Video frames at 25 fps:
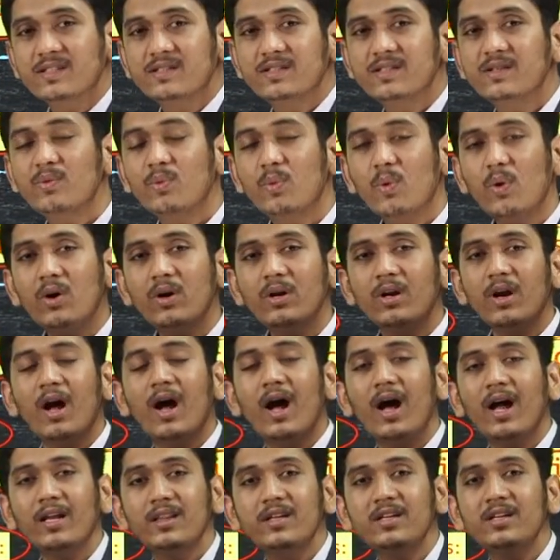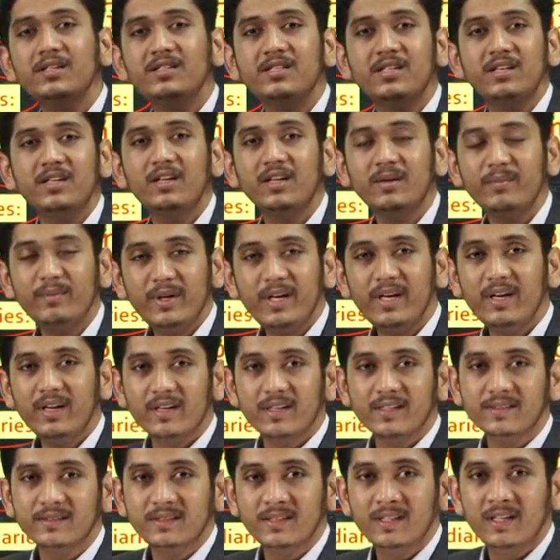so what are these
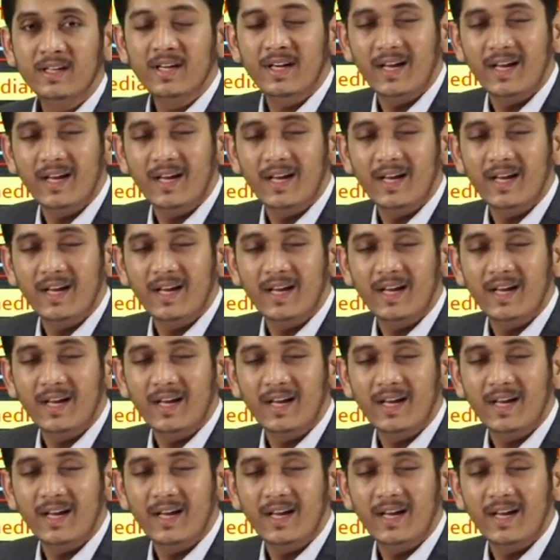intermediaries?